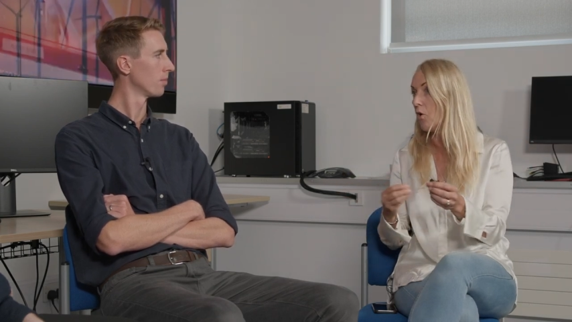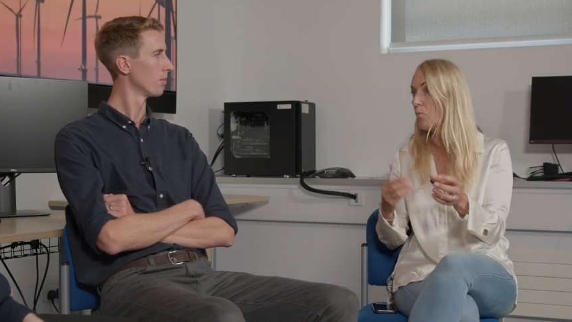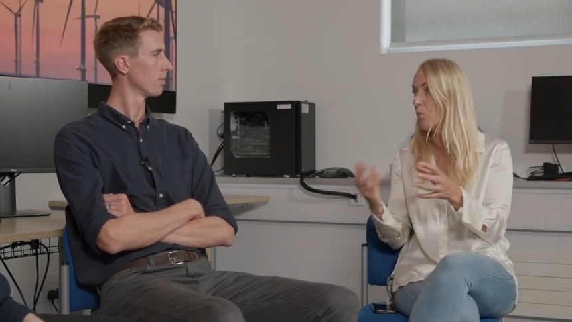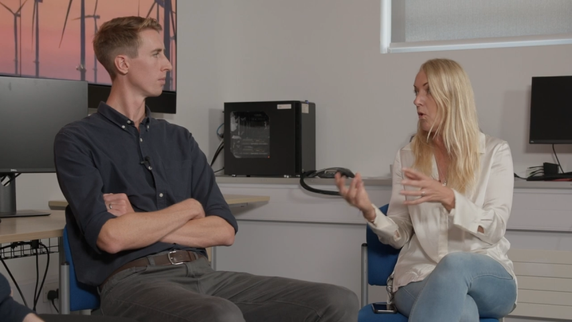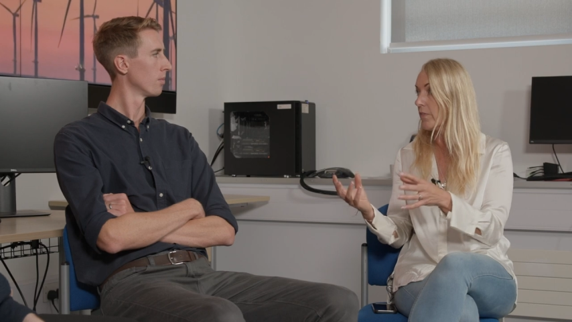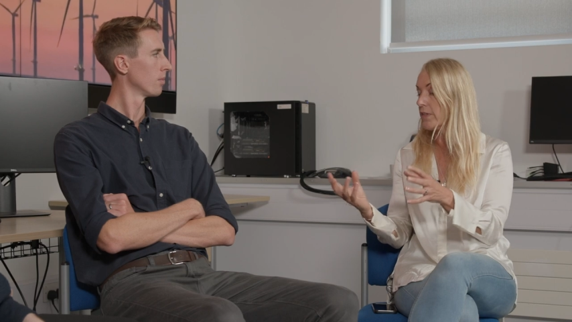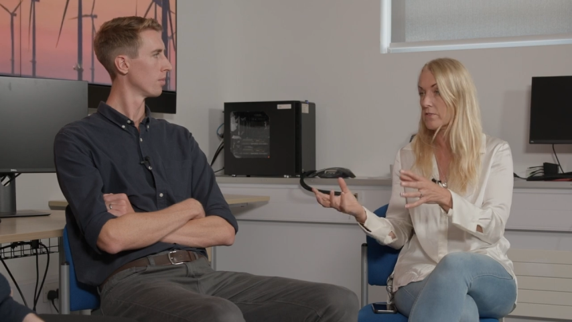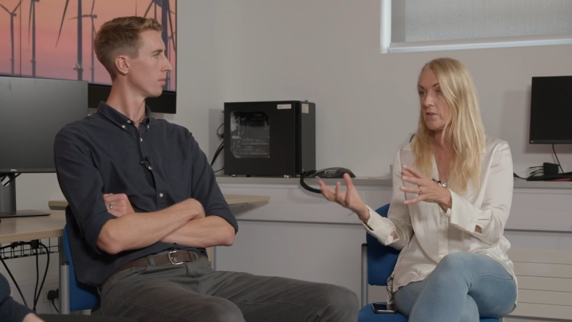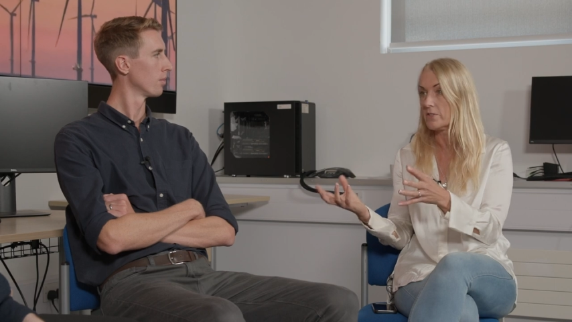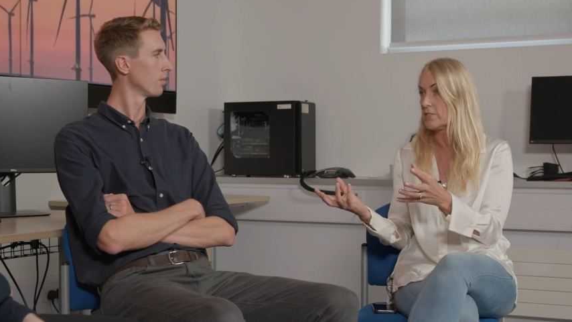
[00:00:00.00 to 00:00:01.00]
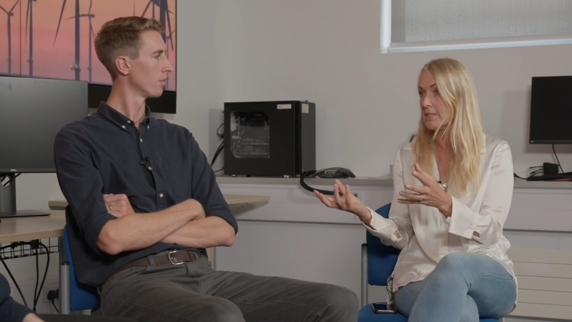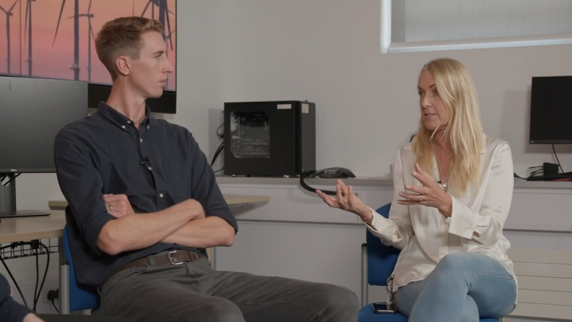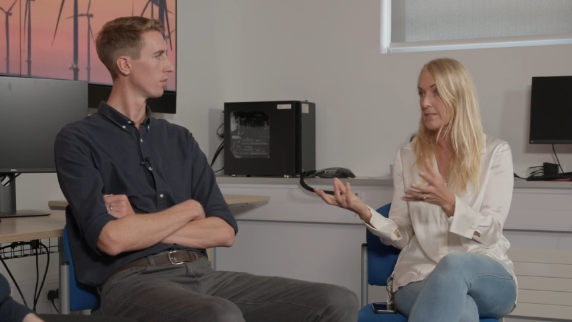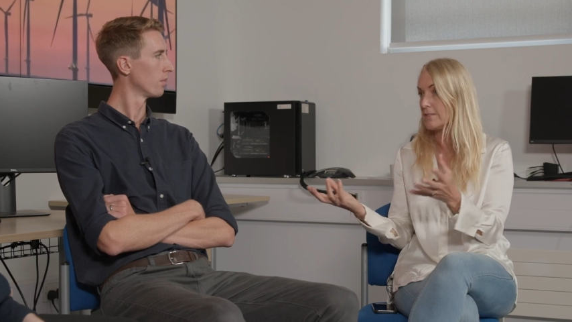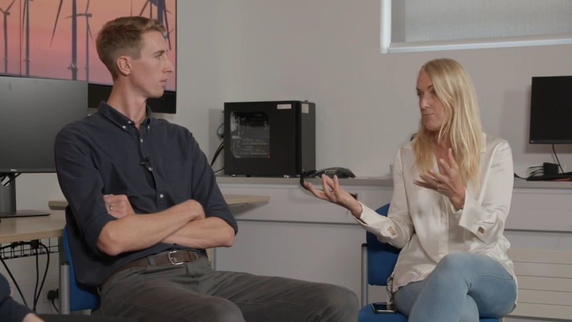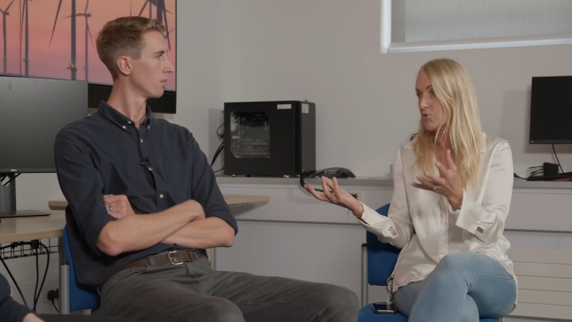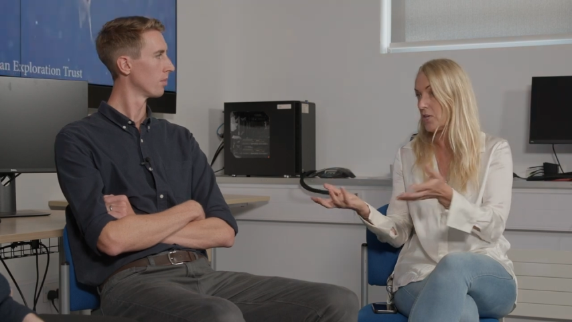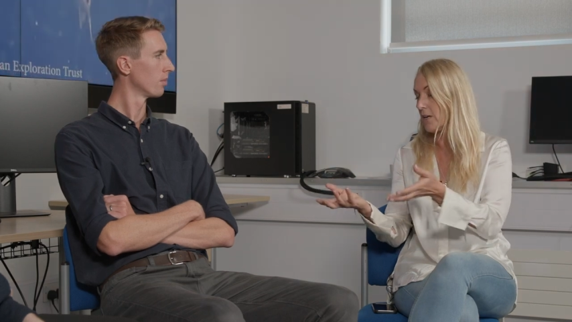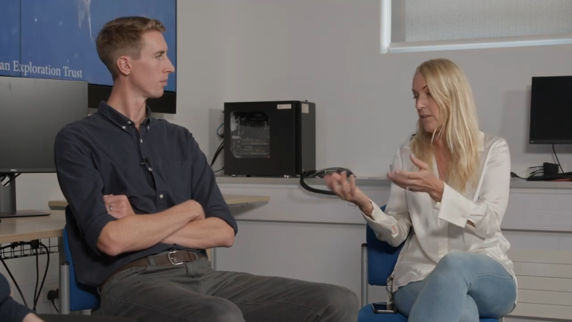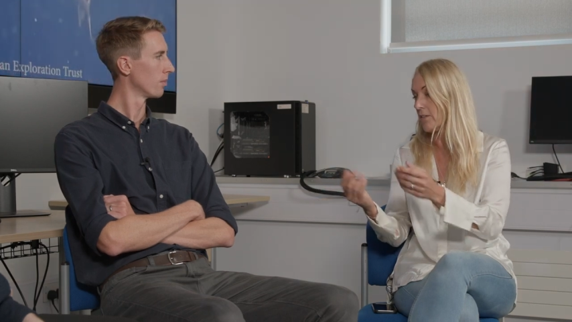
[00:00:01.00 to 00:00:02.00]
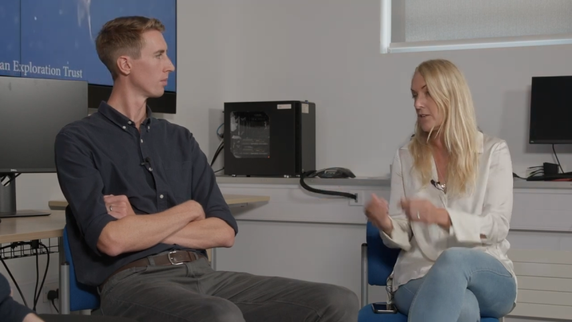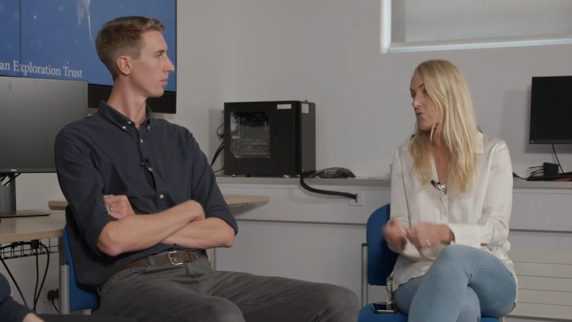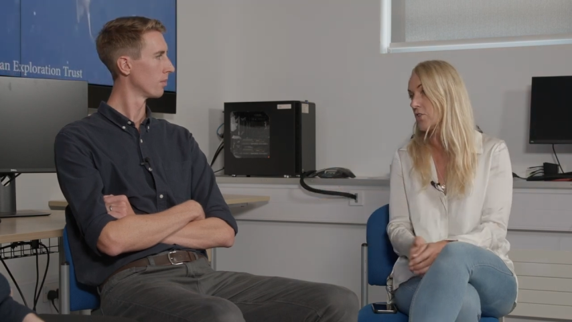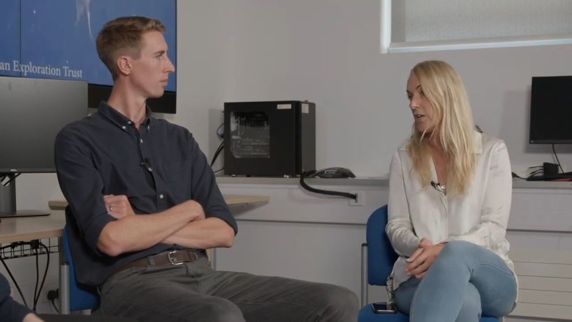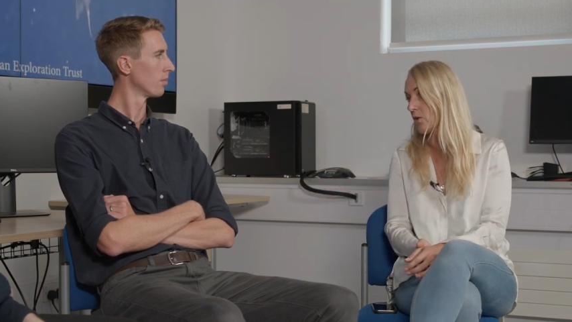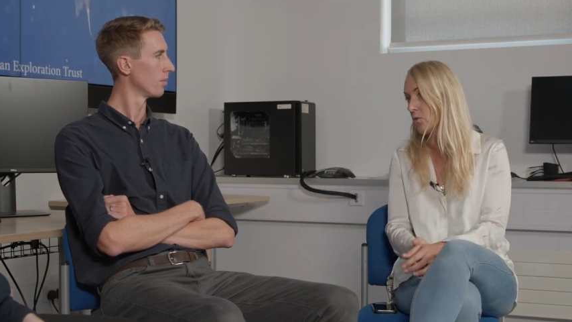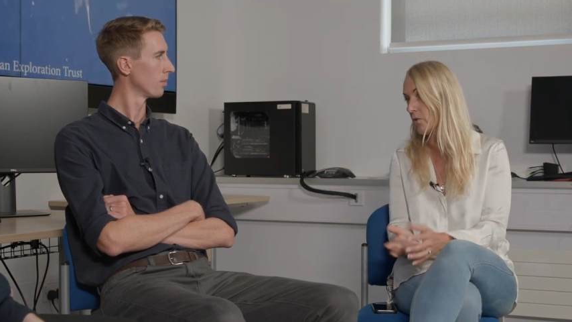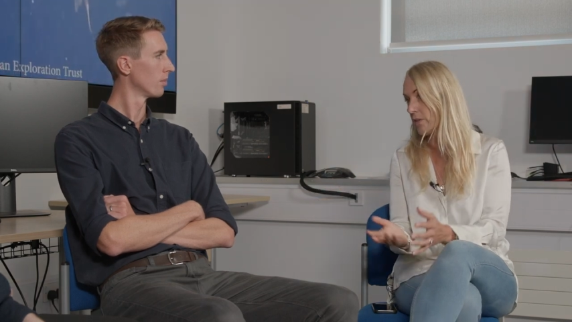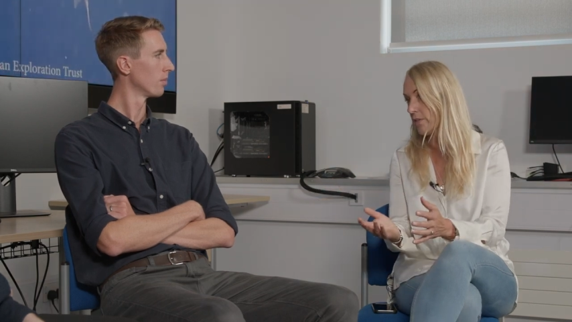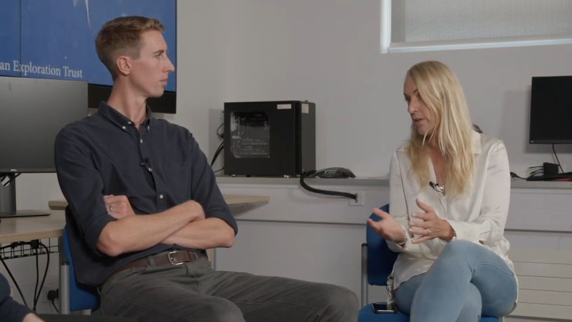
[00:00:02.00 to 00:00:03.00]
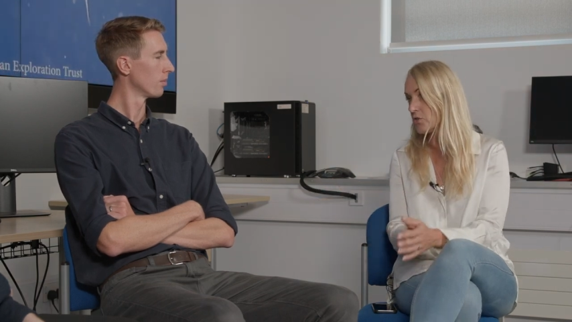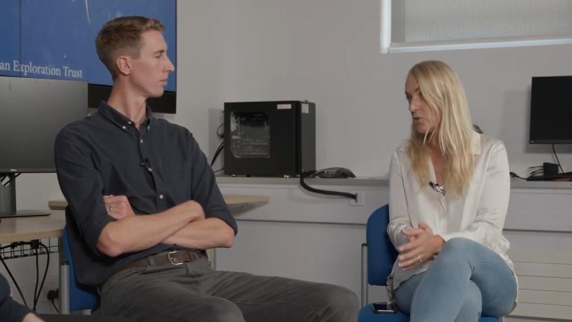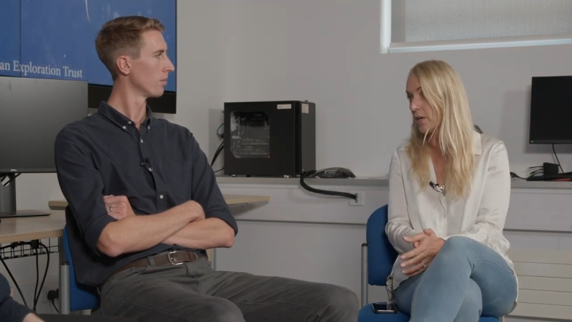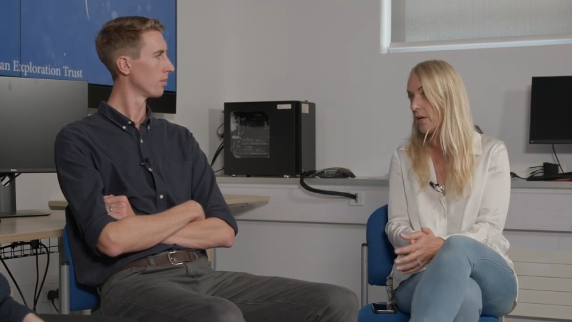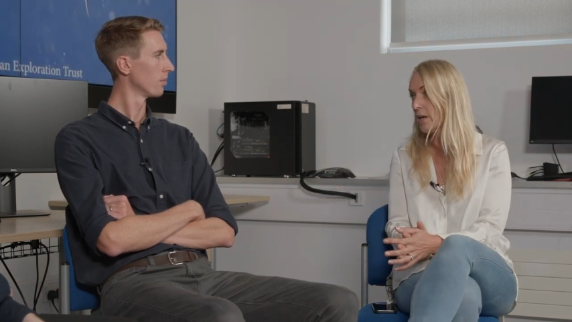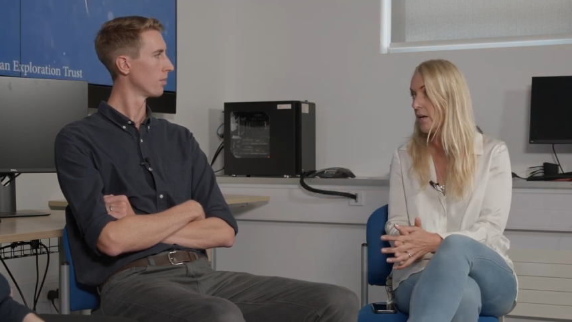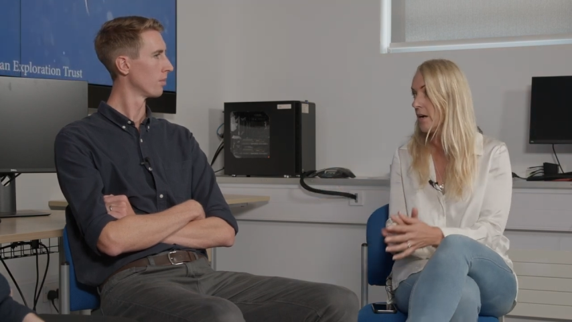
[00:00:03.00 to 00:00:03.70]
Speaker 1: on what the scientists say that they're seeing or that they're doing.